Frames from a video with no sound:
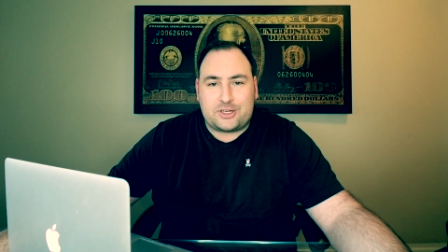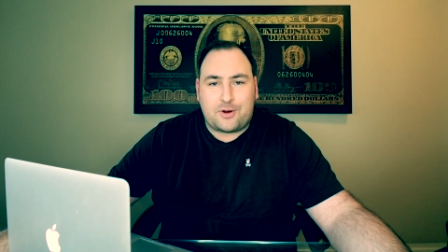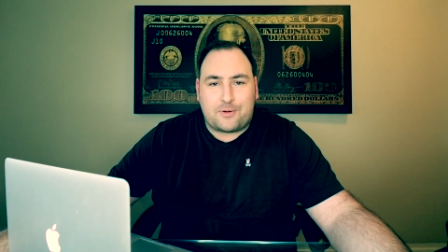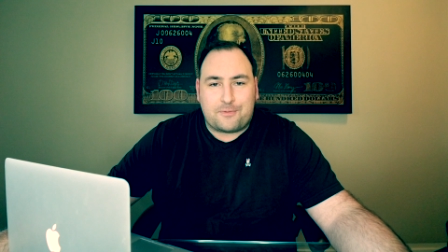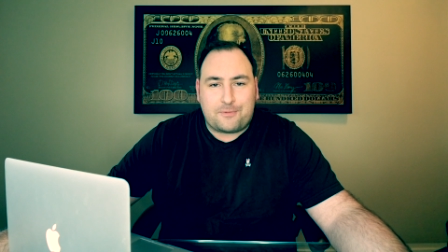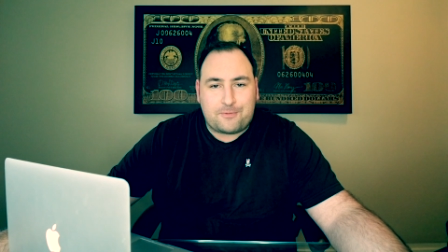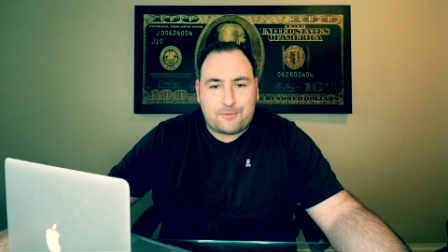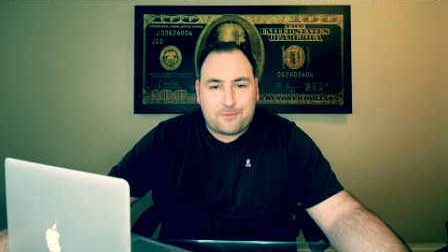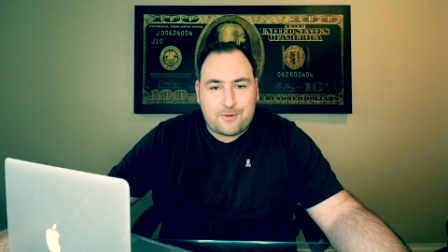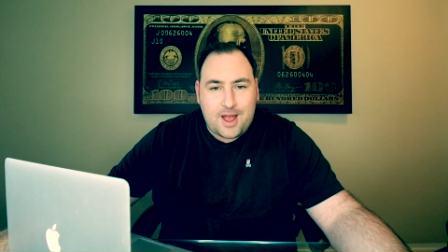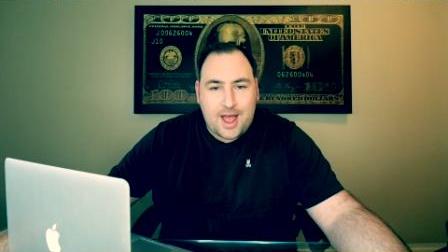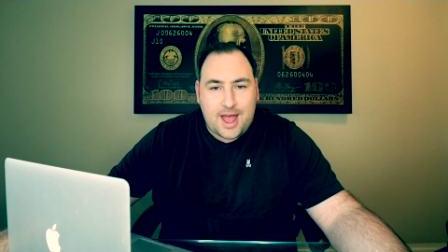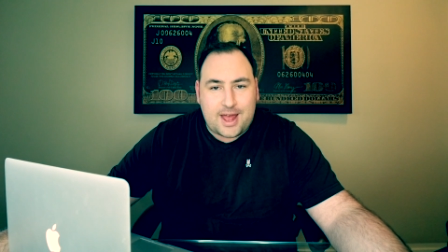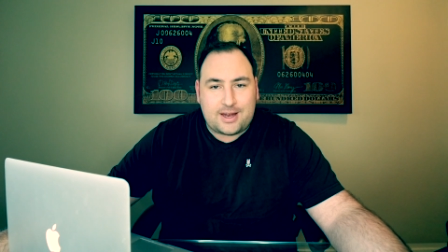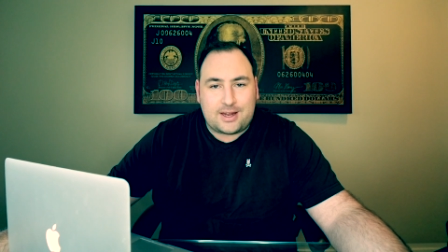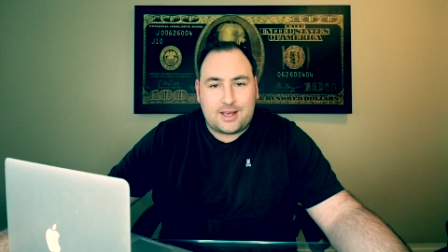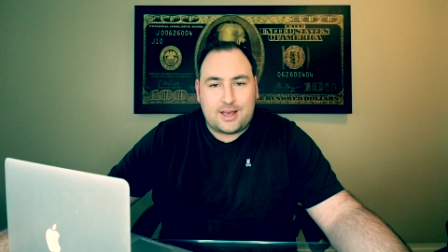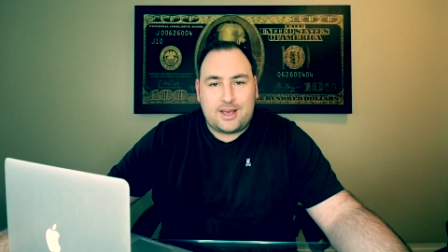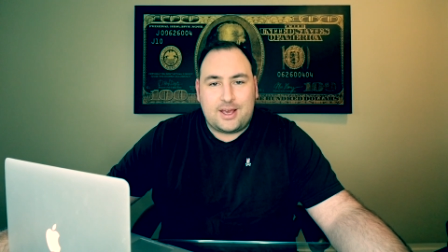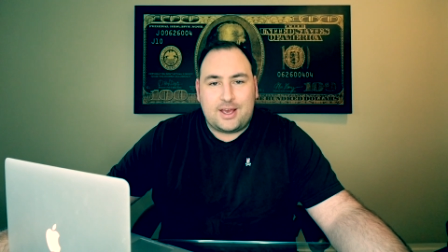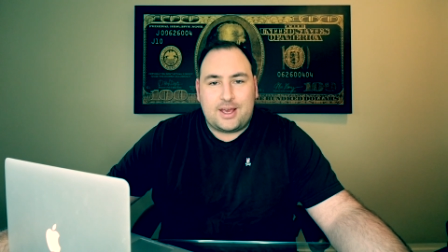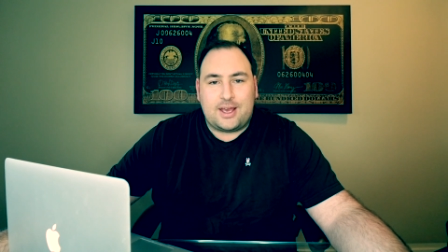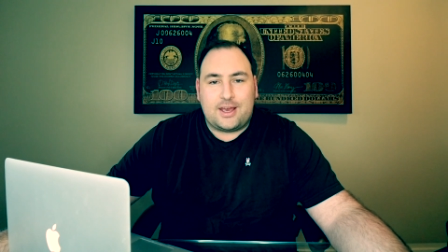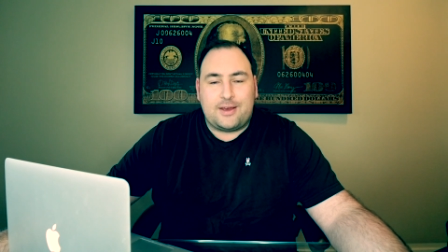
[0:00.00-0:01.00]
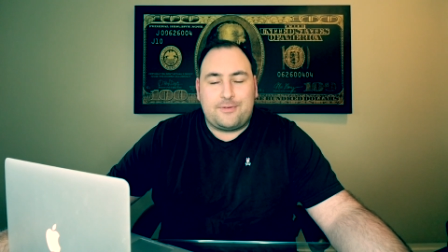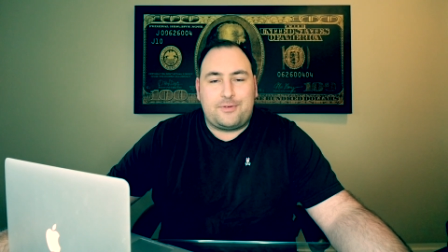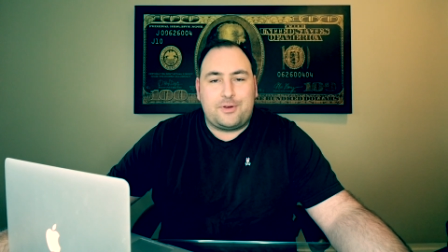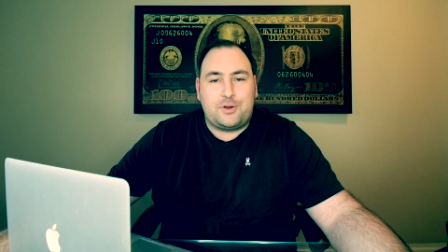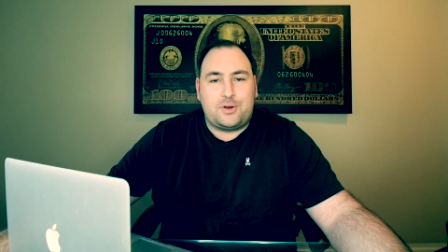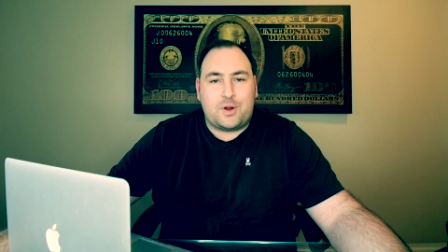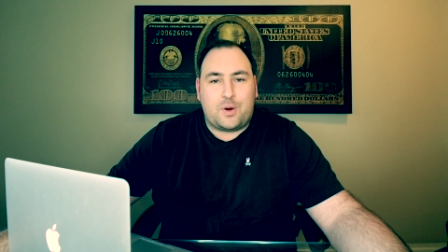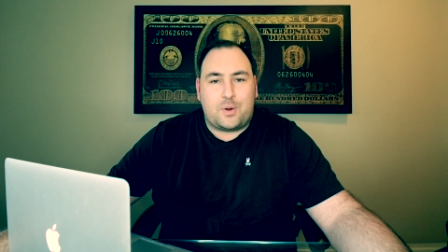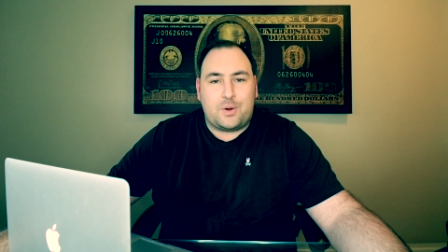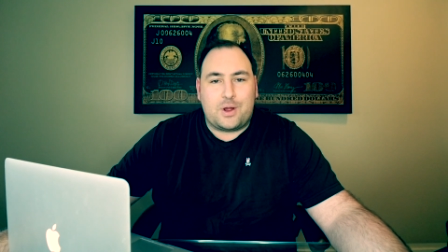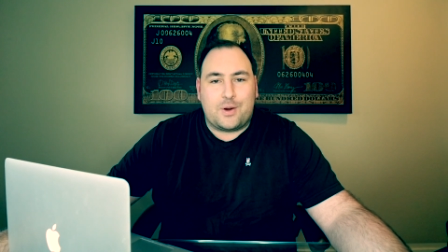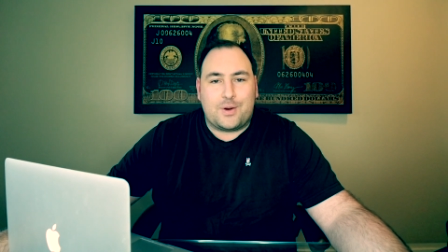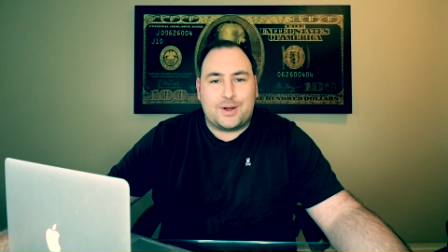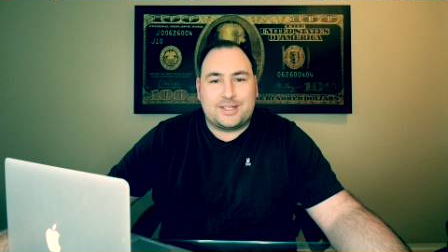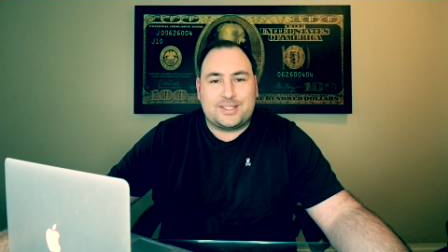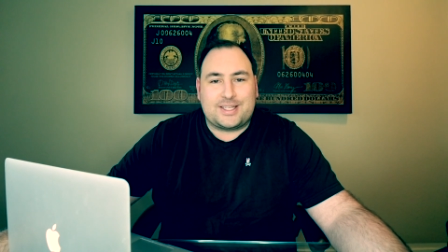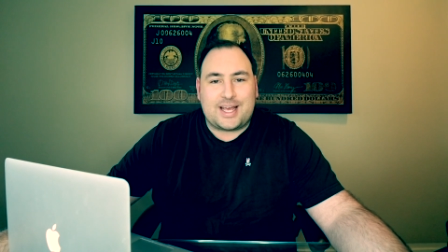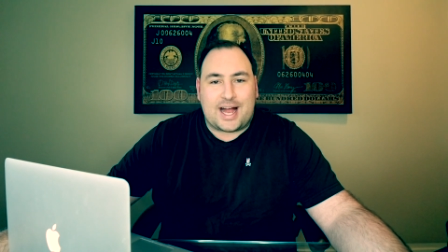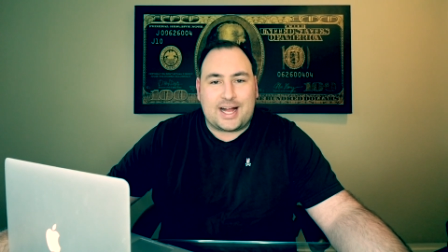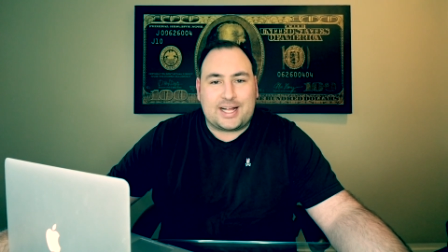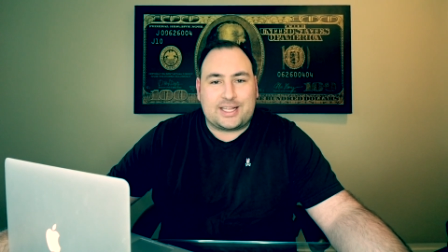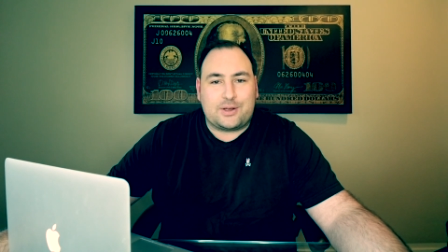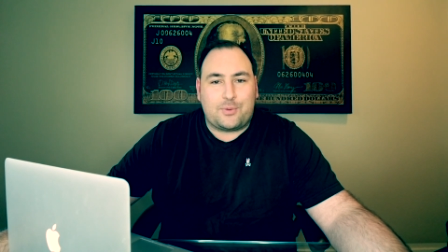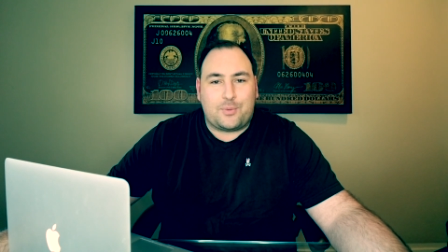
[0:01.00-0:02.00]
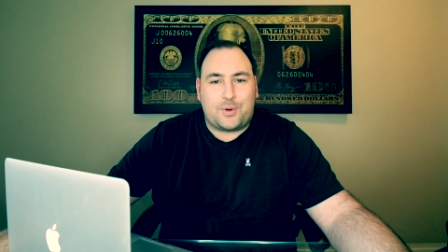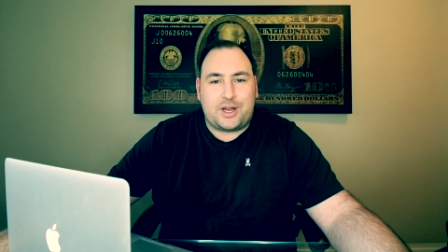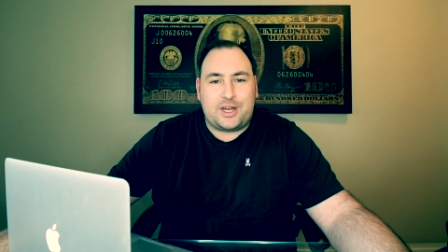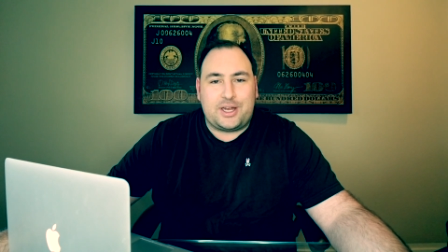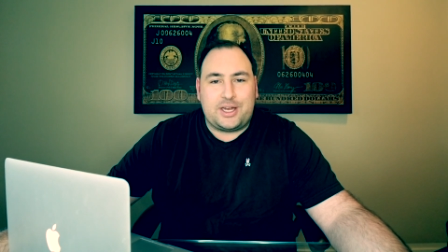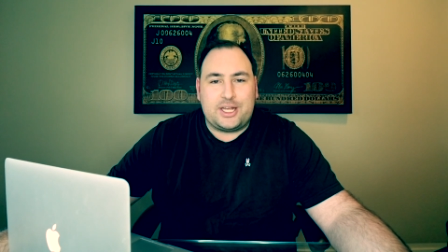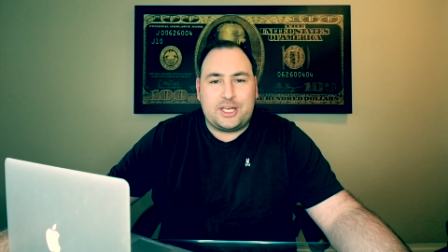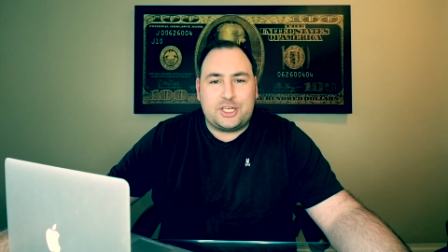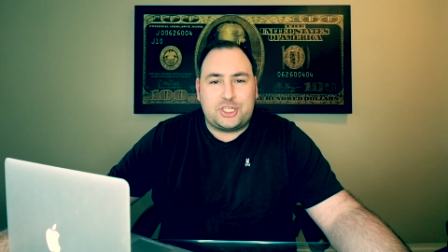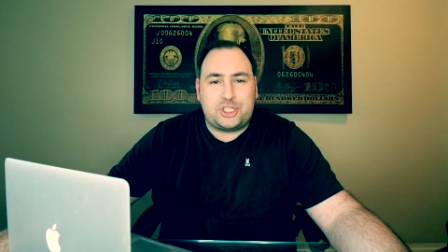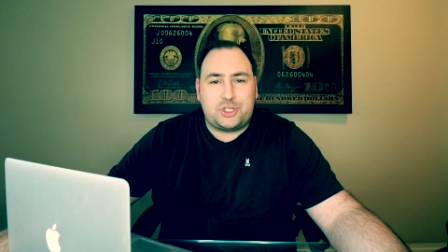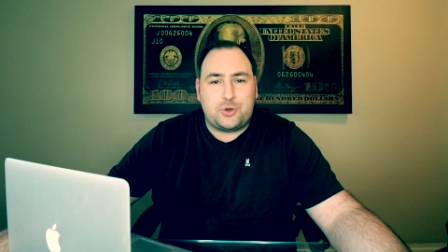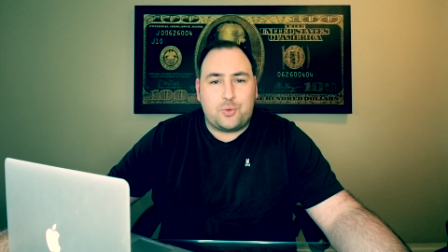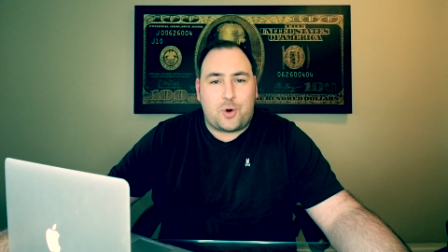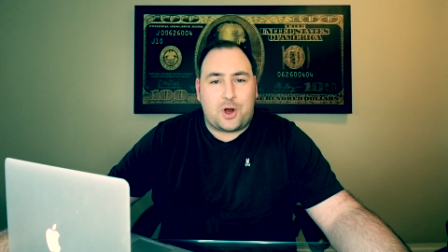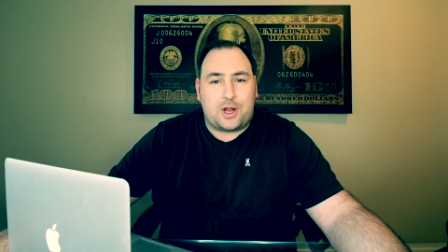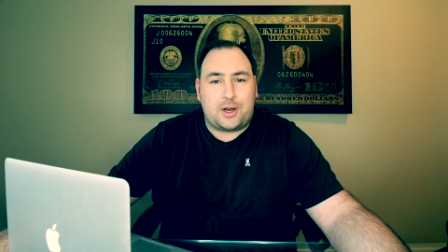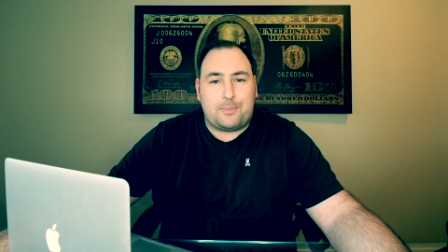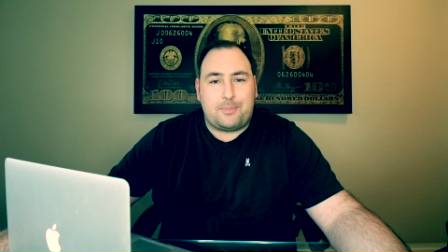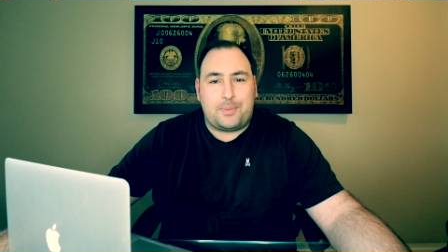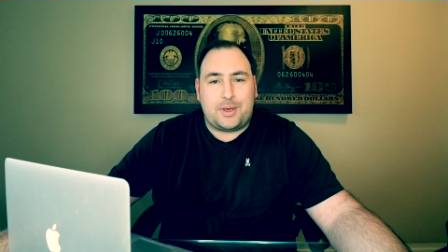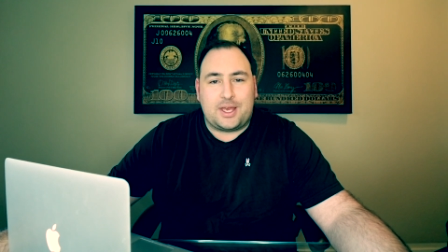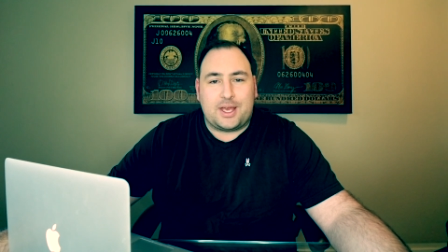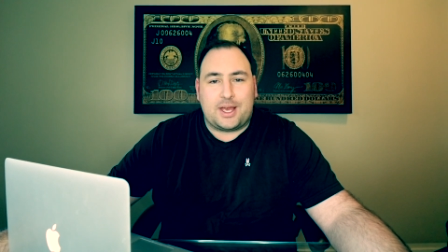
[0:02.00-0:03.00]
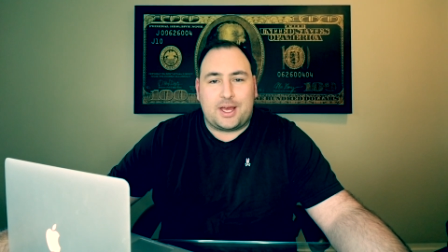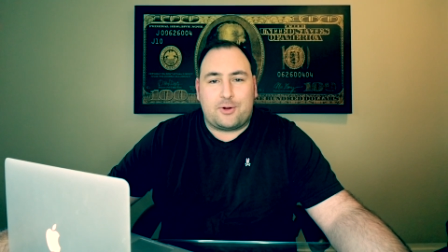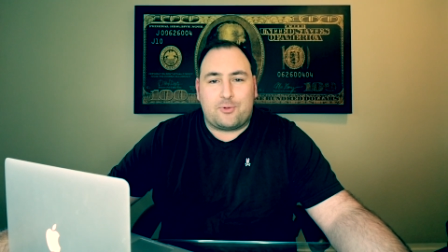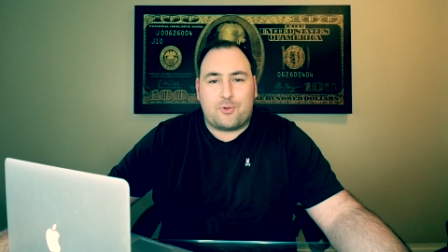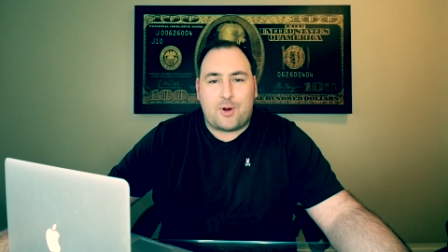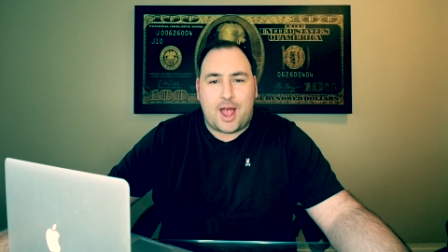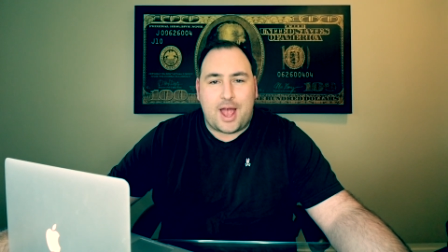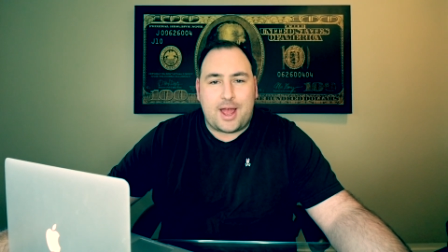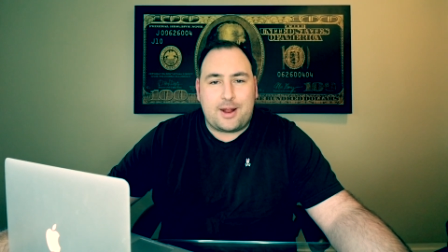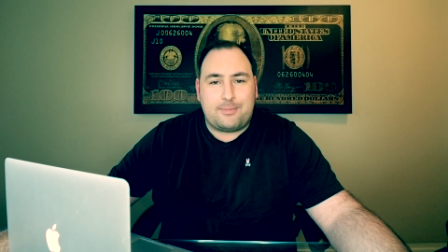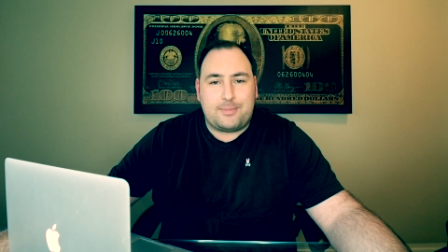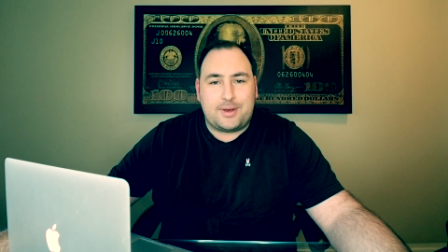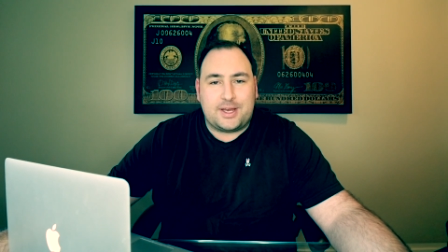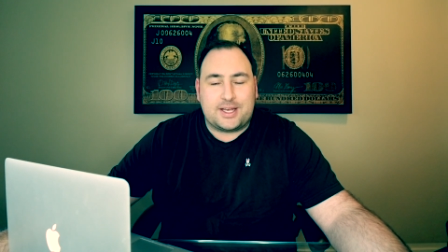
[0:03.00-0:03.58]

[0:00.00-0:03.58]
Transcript: Don't fret if you don't know exactly what niche you want to be in, right?